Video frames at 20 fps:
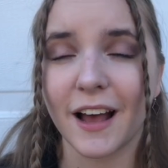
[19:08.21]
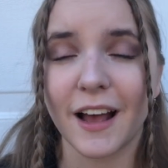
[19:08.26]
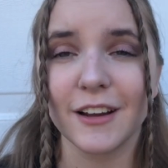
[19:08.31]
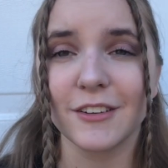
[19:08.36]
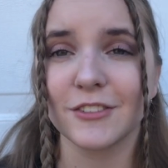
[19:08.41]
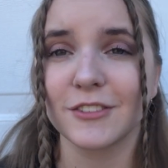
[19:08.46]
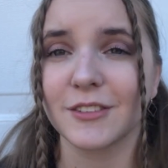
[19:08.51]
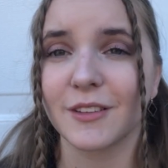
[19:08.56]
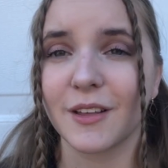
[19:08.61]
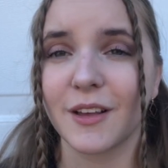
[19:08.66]
I
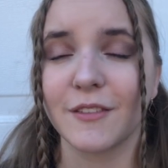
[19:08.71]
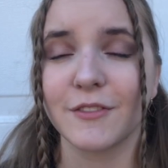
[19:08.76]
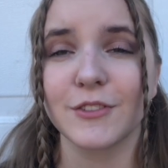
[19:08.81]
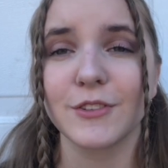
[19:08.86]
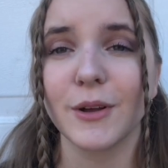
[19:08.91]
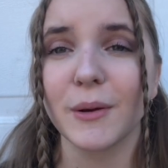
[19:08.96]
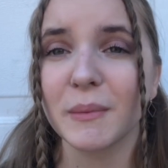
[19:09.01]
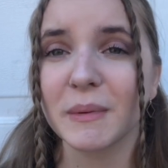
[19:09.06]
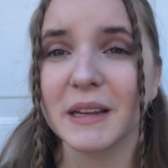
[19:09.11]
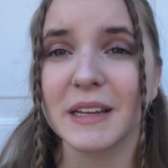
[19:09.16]
just love
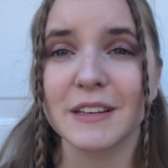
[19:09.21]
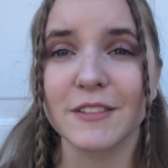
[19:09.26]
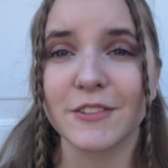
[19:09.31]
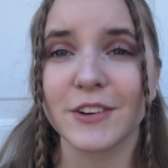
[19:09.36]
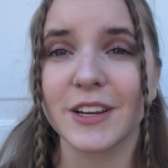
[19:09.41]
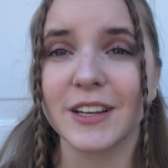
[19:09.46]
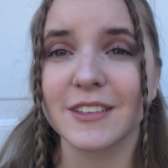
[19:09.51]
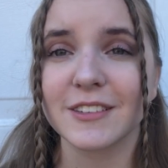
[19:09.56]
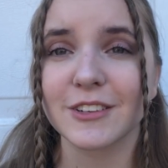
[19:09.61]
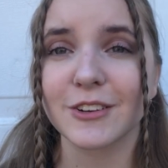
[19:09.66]
so many
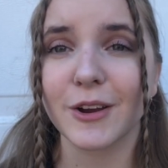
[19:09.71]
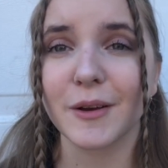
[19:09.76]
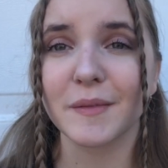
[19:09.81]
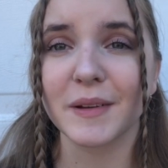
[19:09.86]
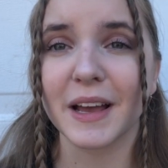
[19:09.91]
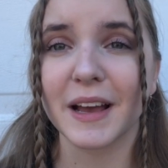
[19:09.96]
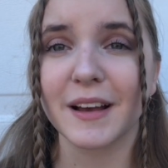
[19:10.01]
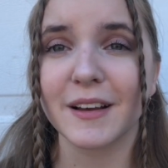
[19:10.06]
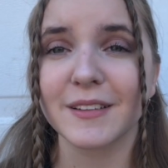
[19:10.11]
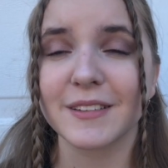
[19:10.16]
different Instagram
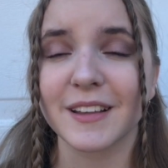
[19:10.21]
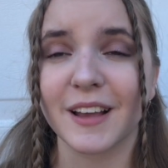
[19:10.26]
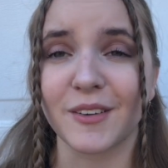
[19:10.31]
accounts.